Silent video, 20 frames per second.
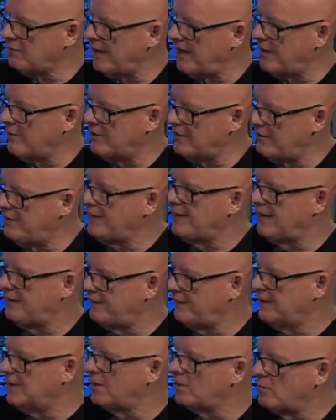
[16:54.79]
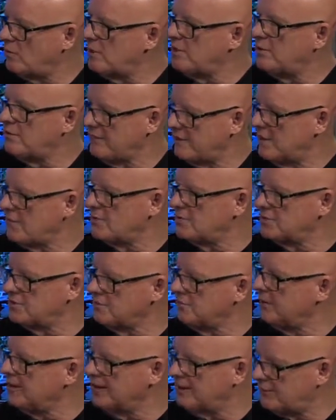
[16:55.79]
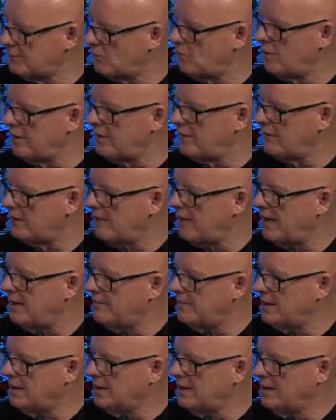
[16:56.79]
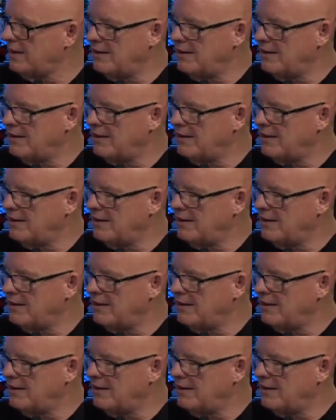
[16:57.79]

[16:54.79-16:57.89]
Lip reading: that one and they let the other one or the other two live or whatever it might be.